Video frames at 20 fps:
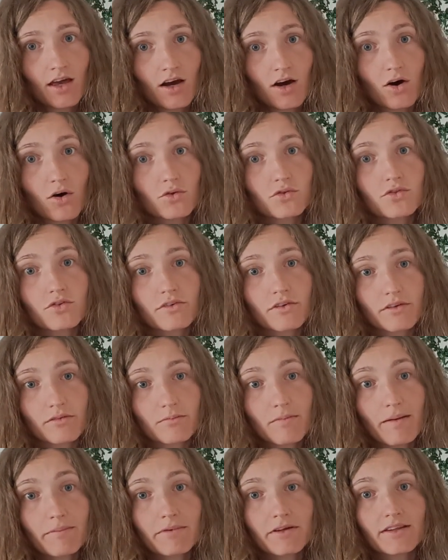Also
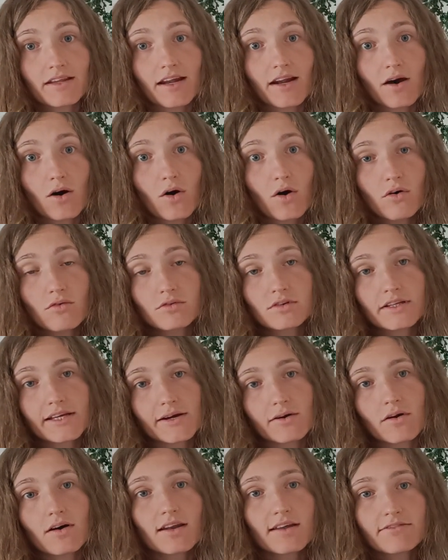remember that only a
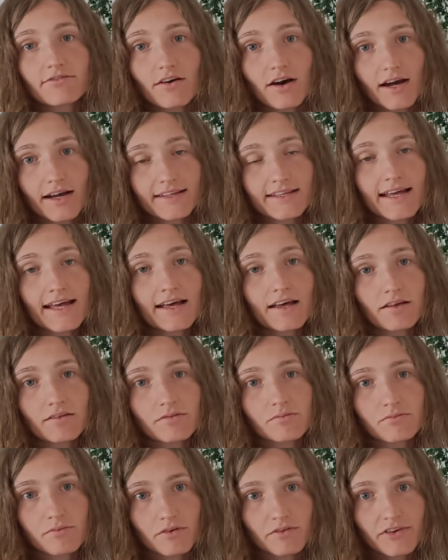qualified
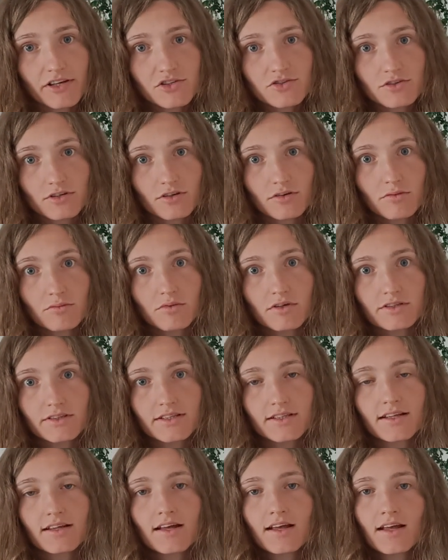health professional
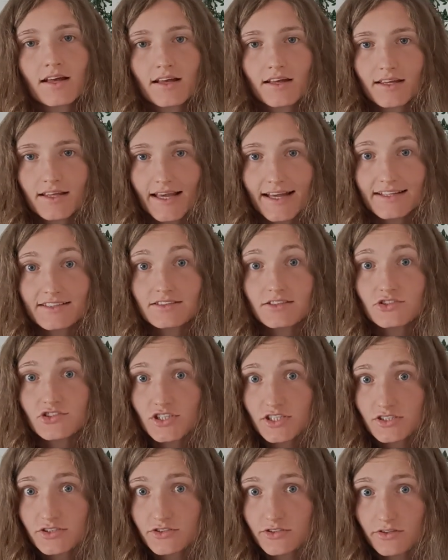can
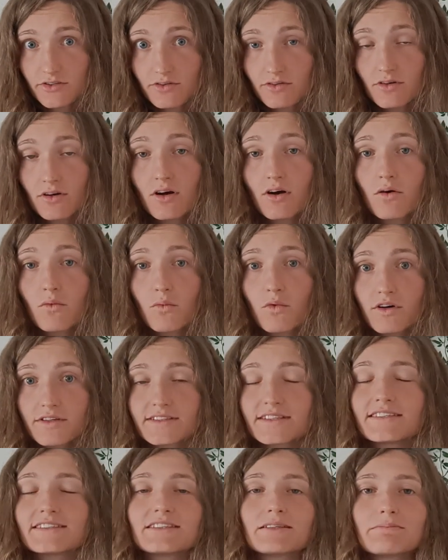suggest you what
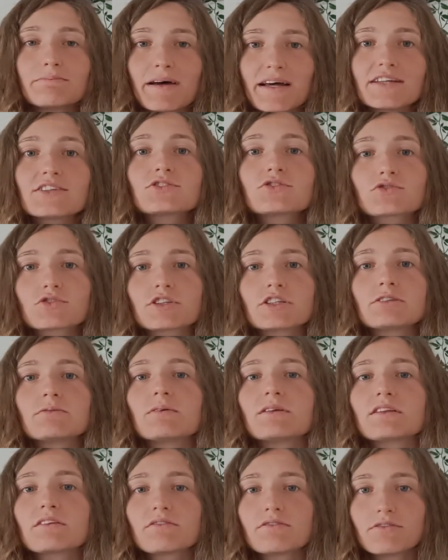is the best
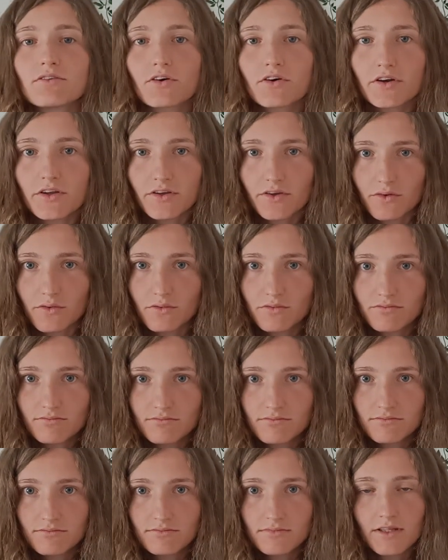treatment for you,
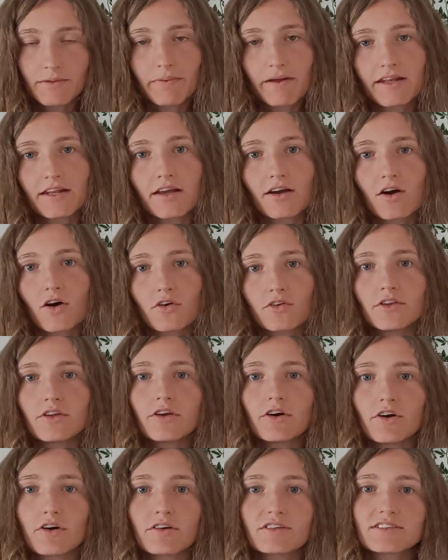depending on
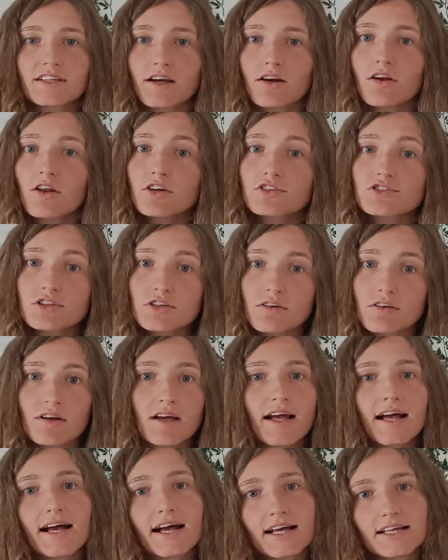your
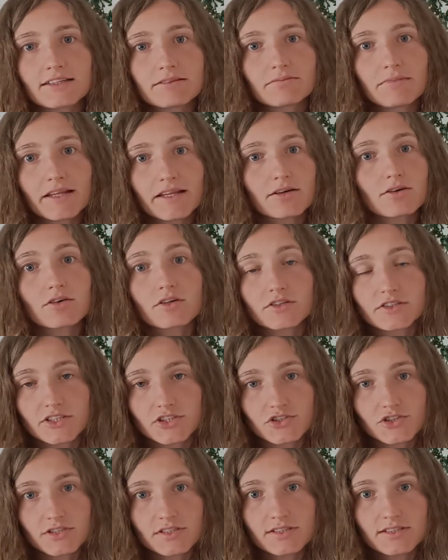psychological and medical
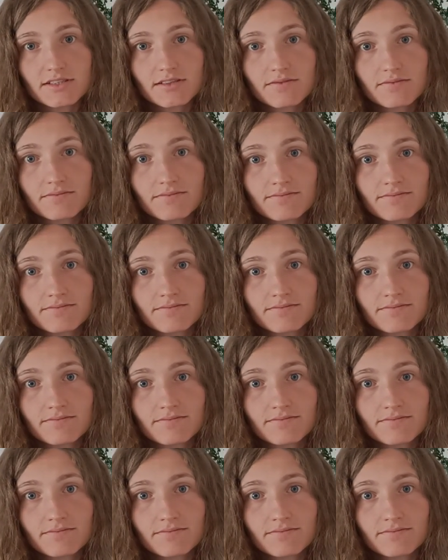conditions.